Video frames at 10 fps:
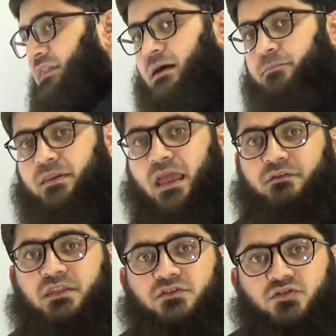the company
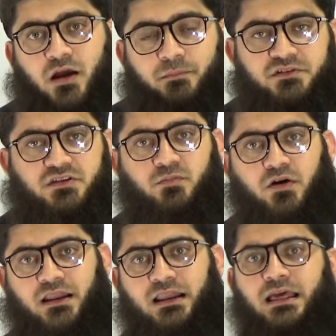having a strong business
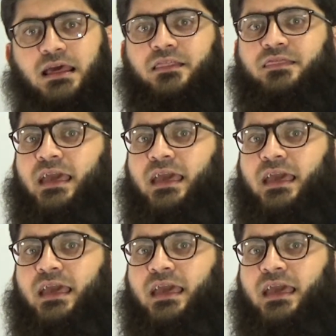model, they